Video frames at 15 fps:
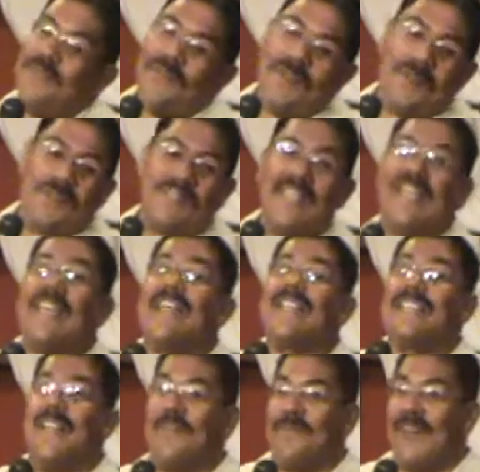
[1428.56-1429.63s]
We don't think of
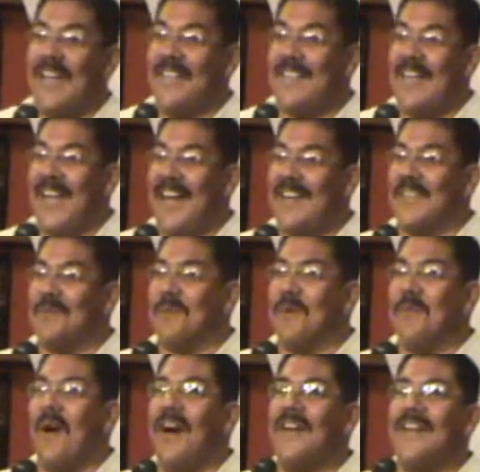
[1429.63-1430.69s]
stuff like that because
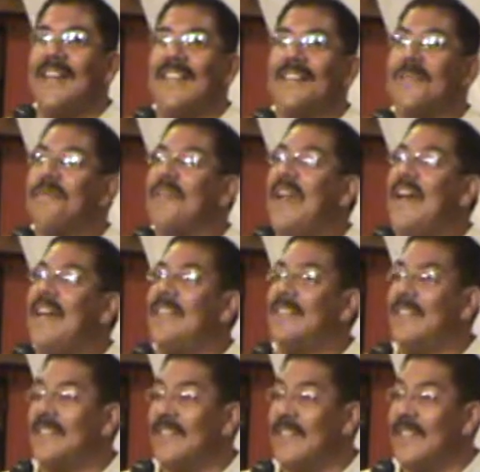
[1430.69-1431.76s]
we're walking in the
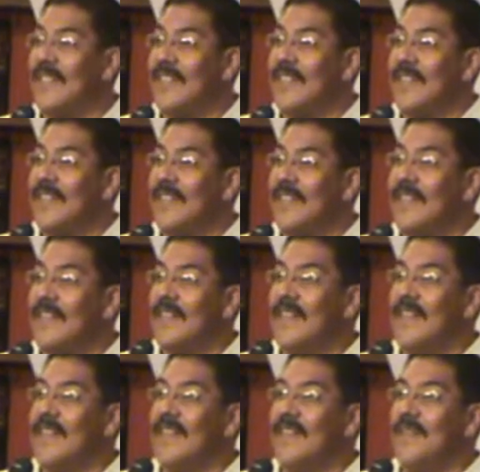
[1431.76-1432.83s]
flesh.
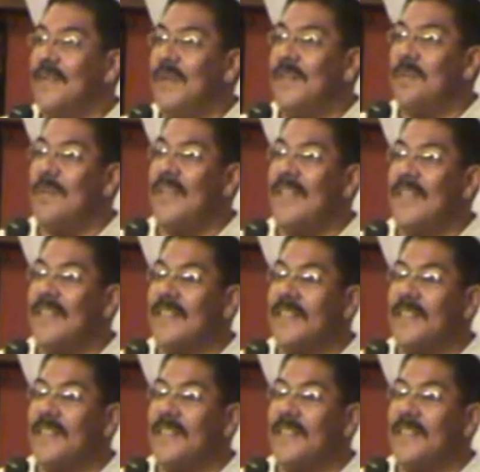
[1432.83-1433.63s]
You with me?